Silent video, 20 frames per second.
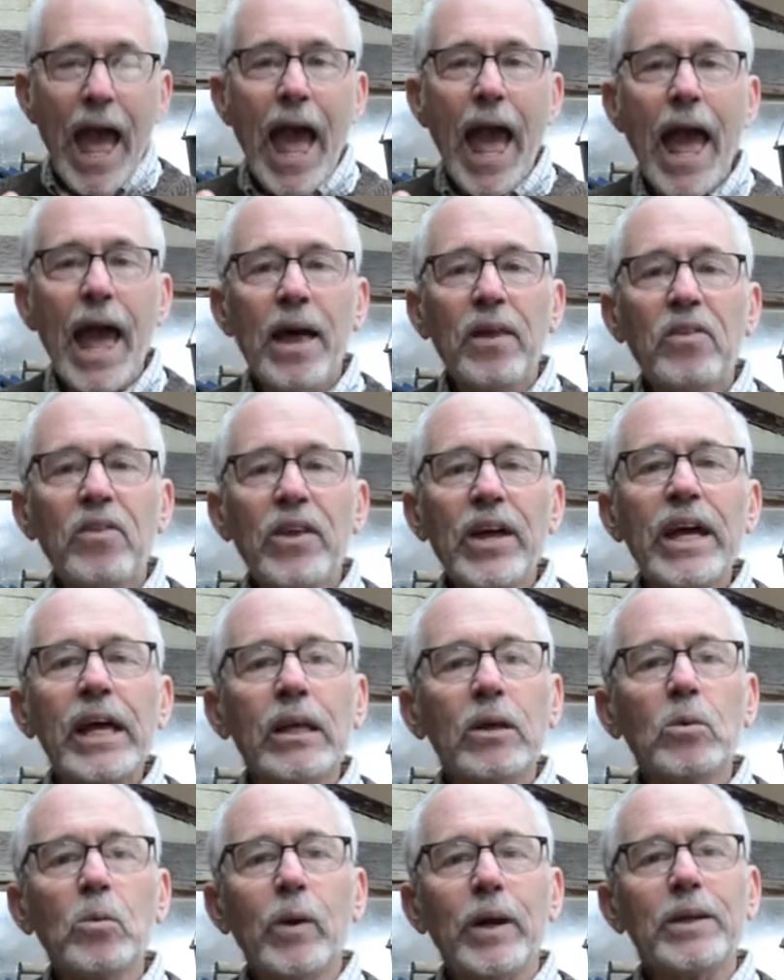And
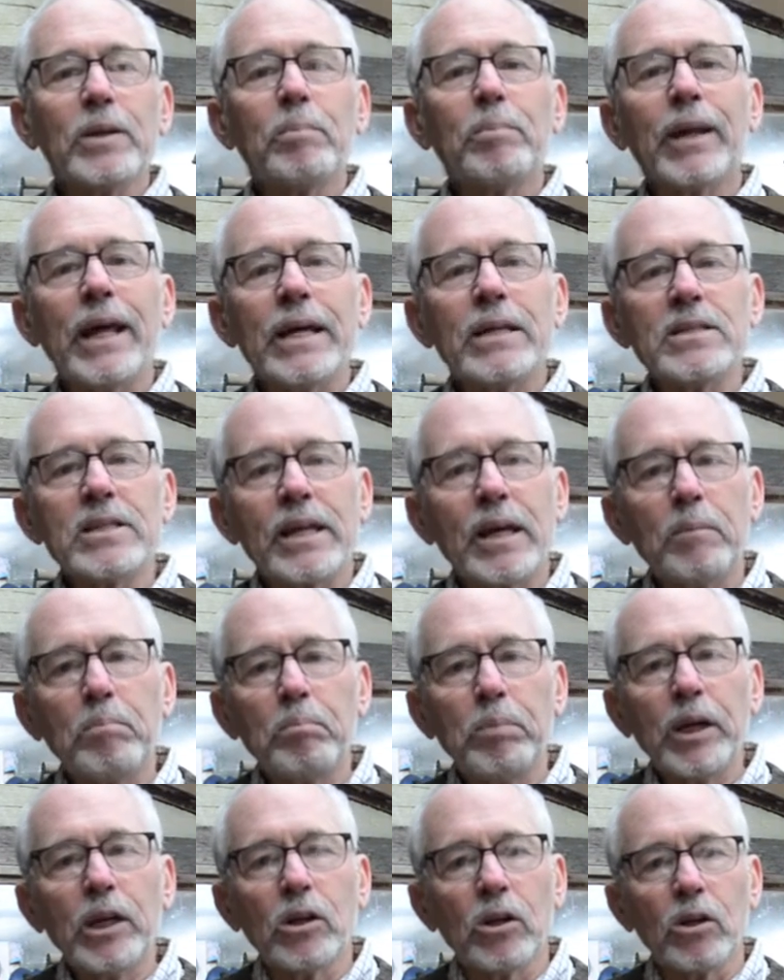then when the plants get
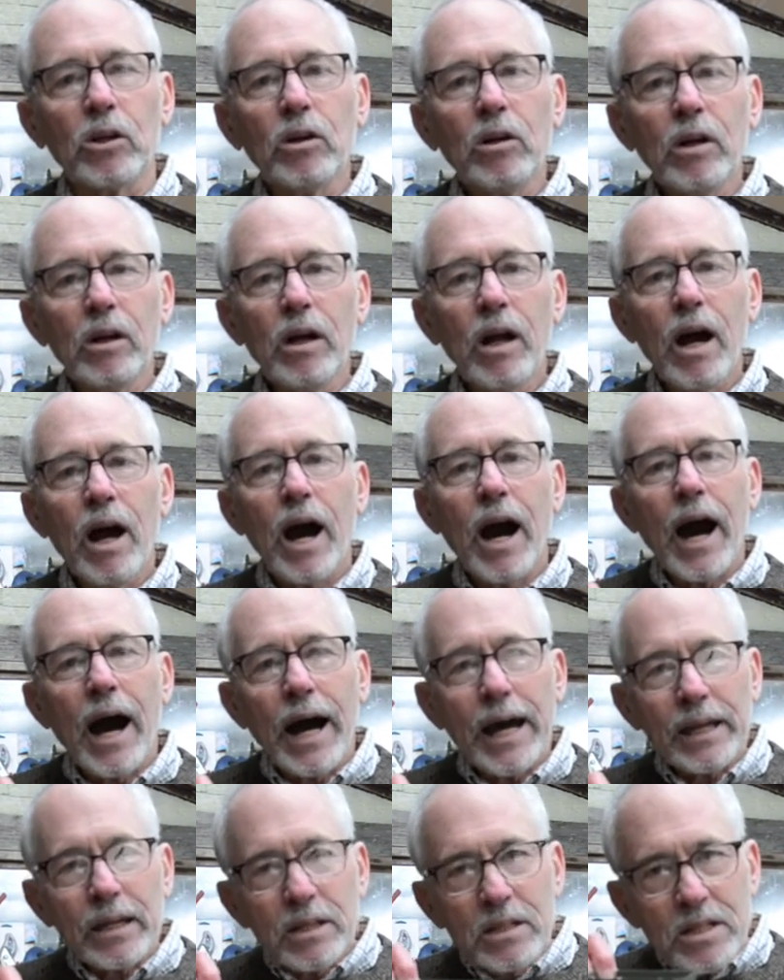bigger,
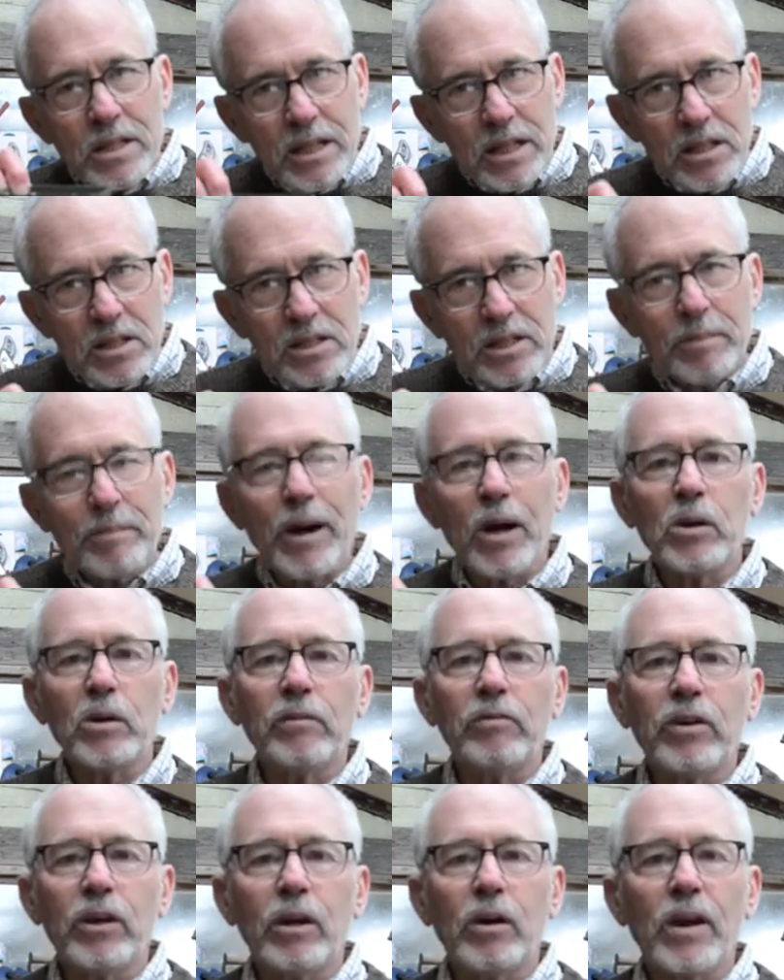I can tease them out
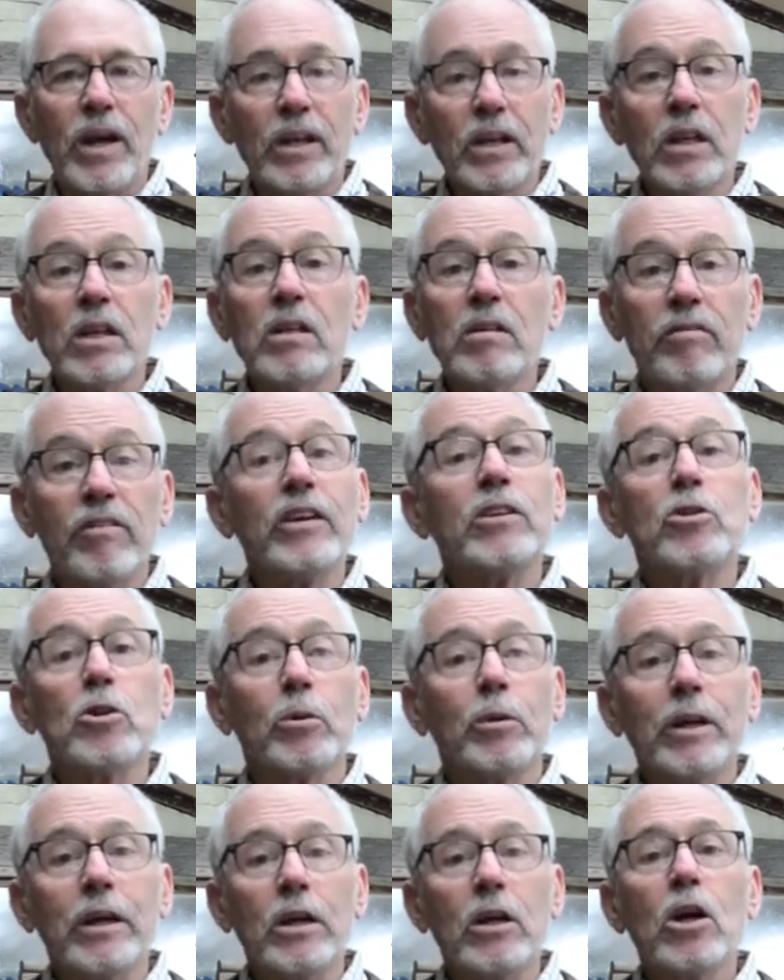of here and
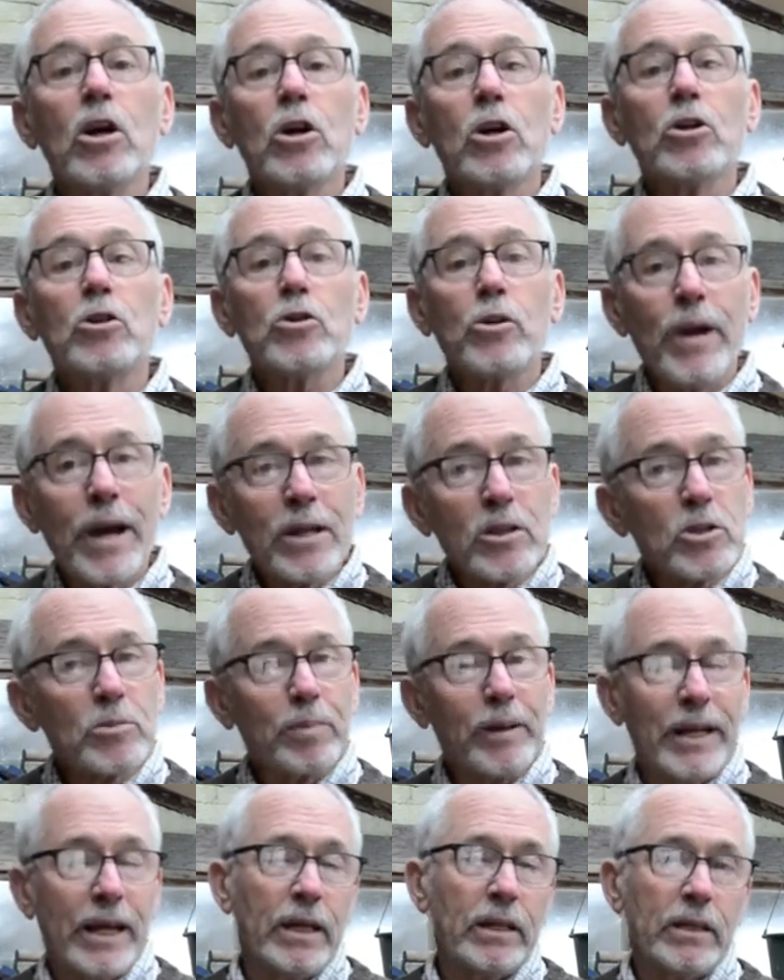individually
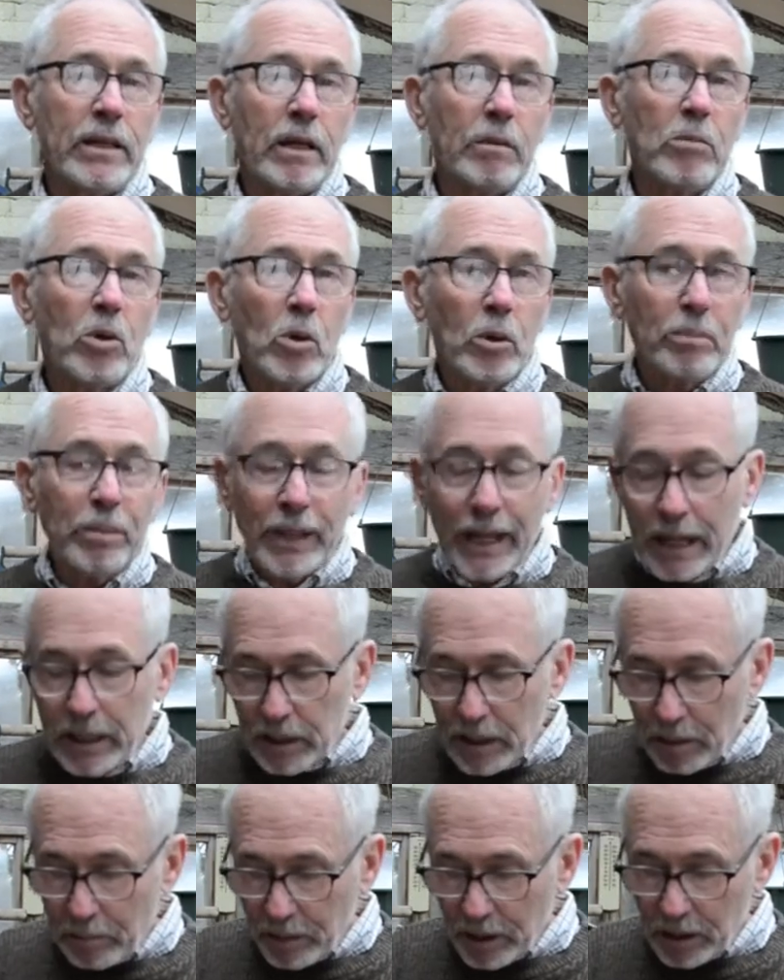transplant them or plant
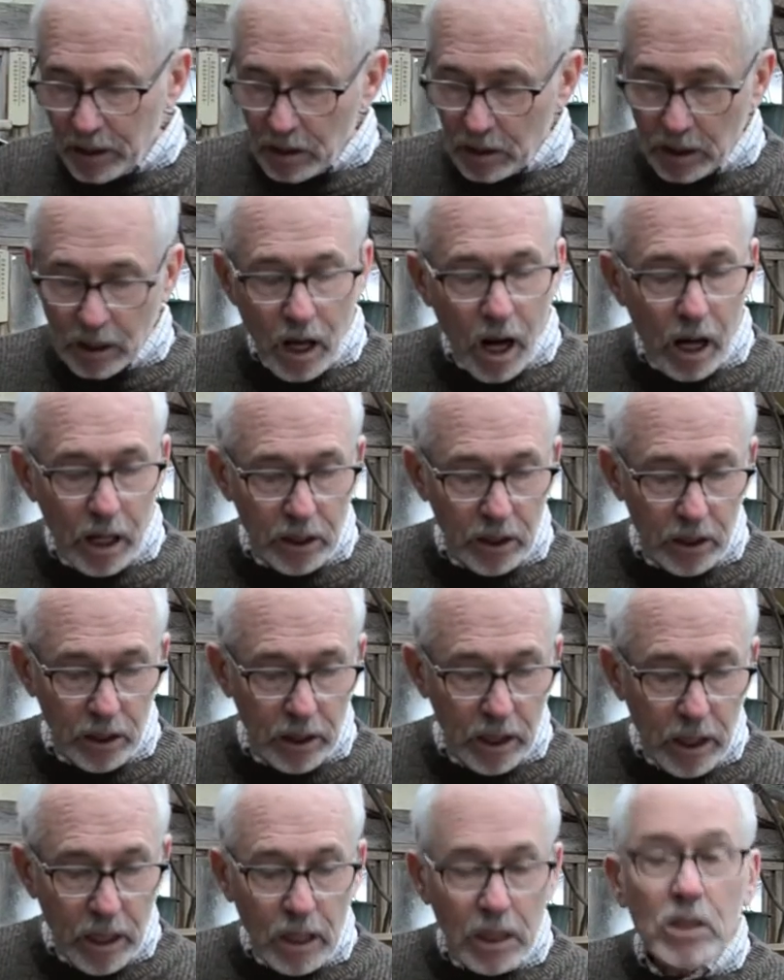them into the garden,
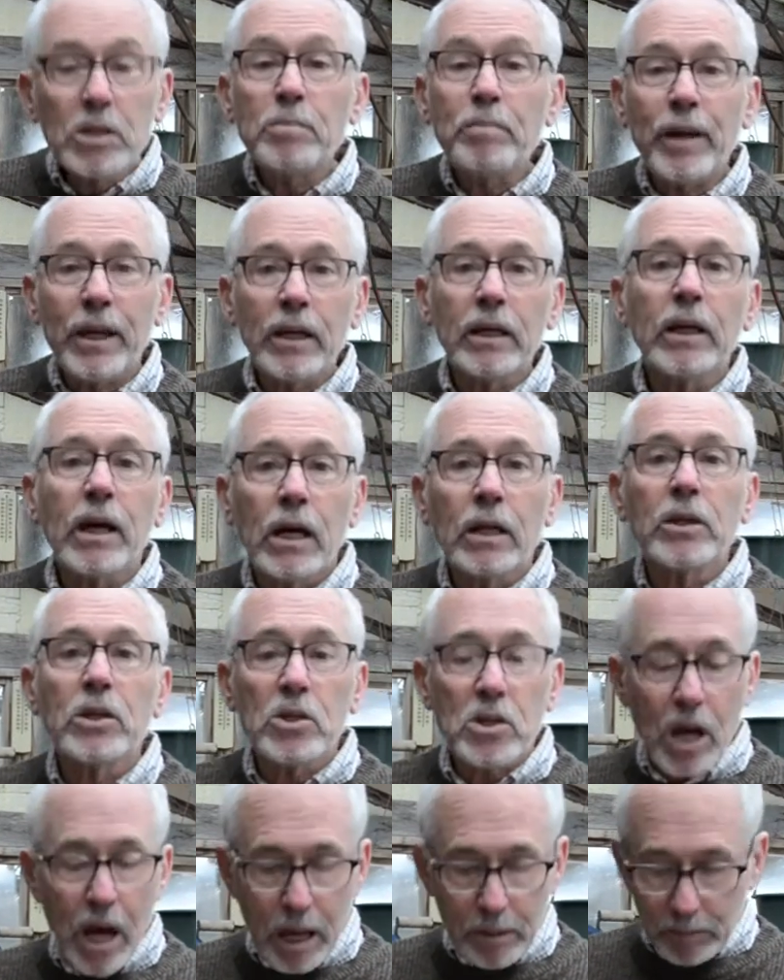depending on the
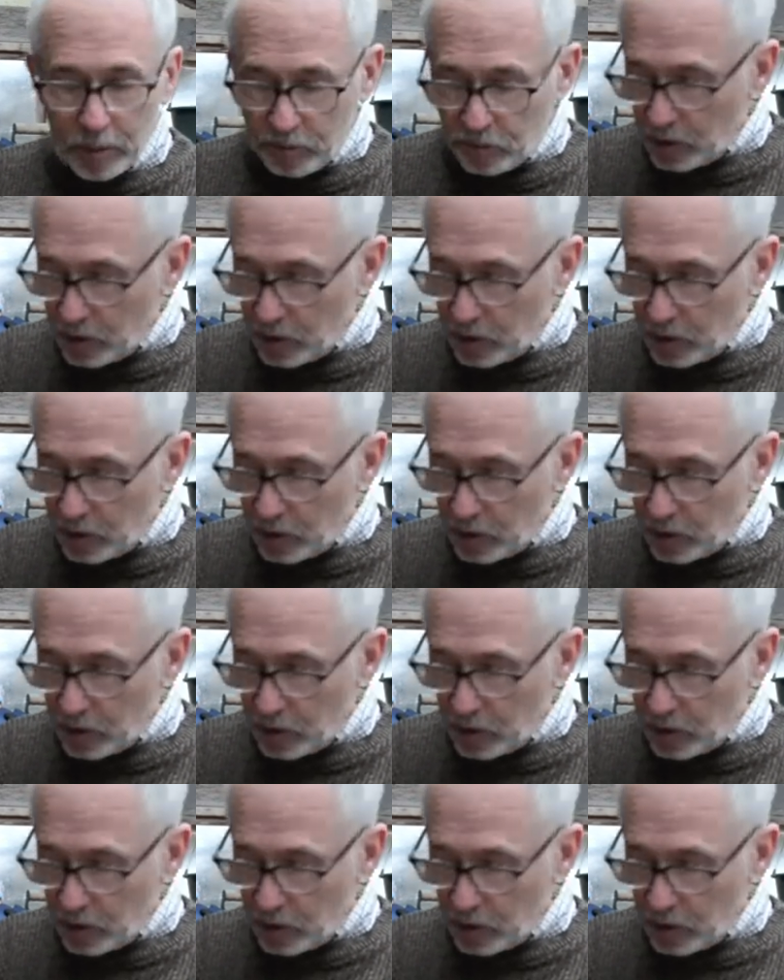time of